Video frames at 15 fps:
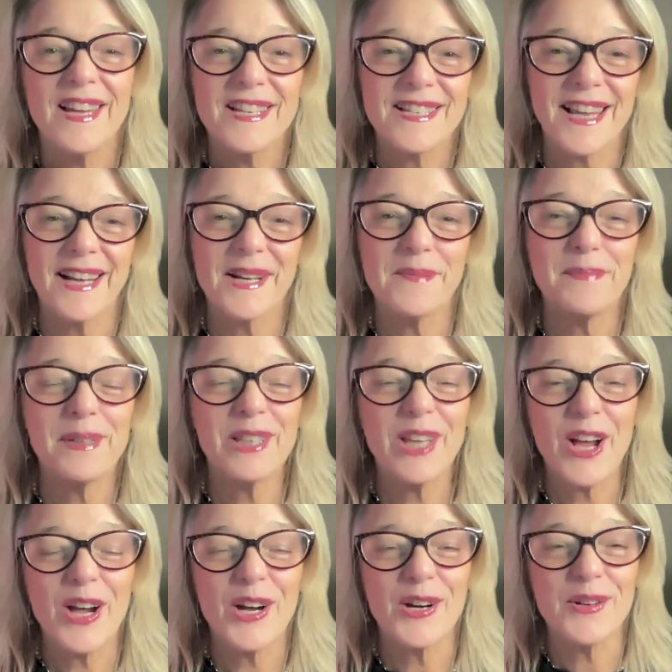Sign up
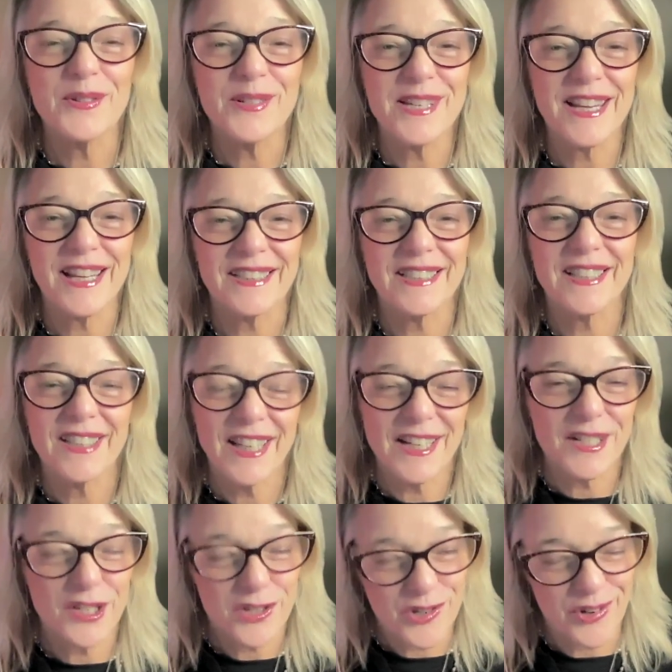below to get the
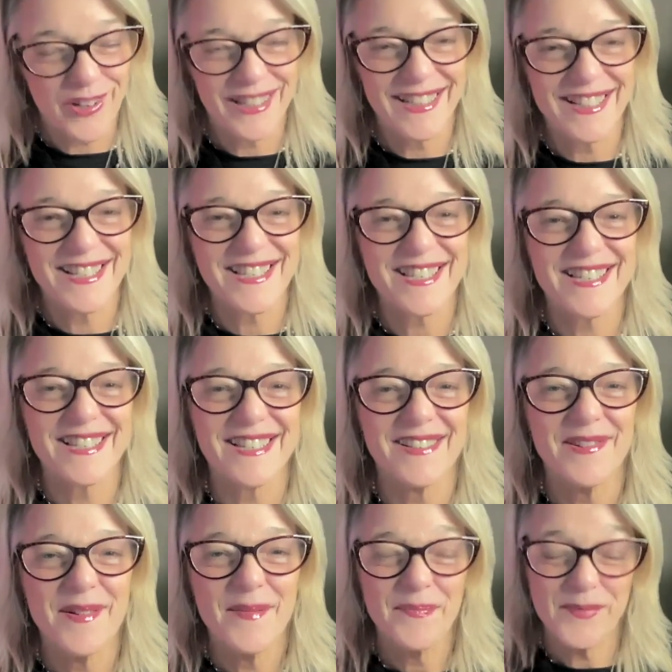link to join us.
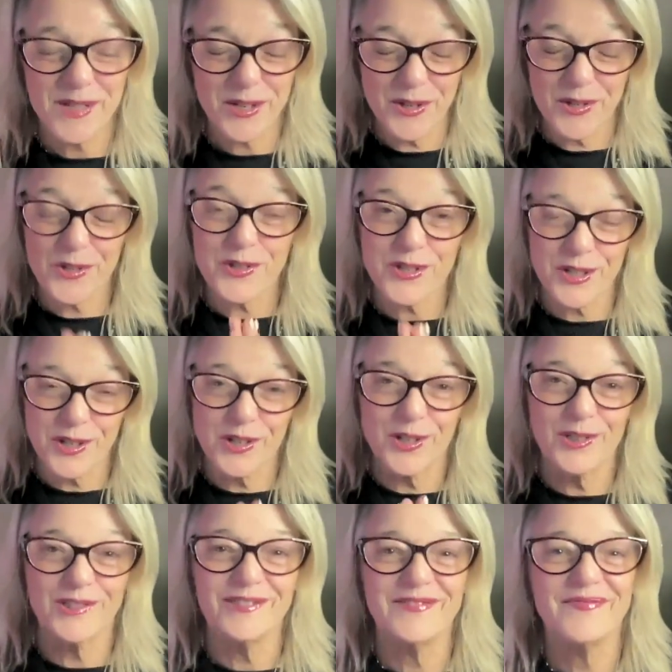To your
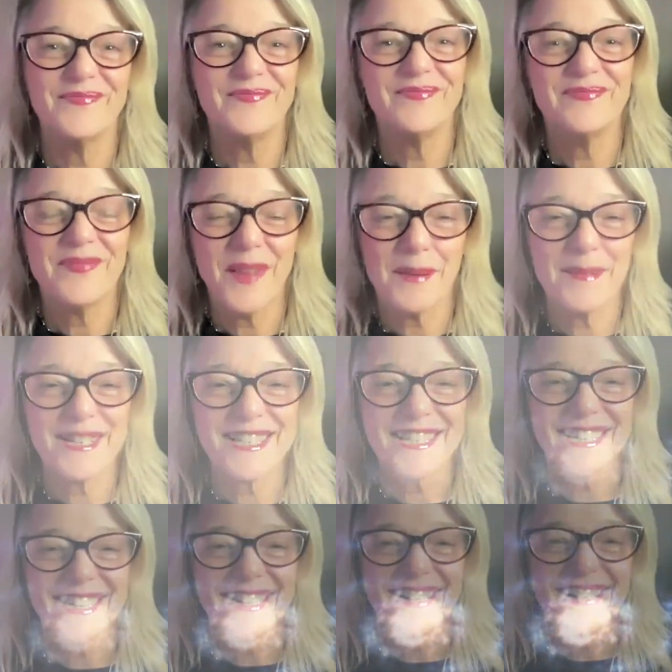soul,
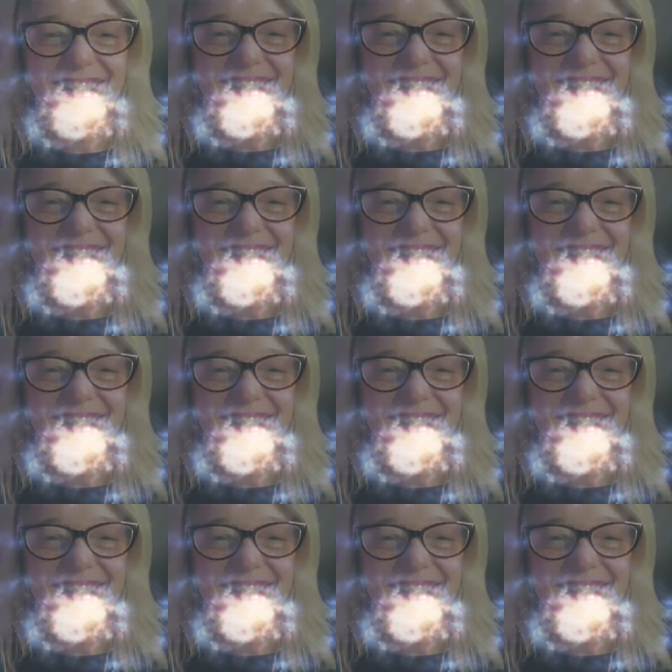namaste.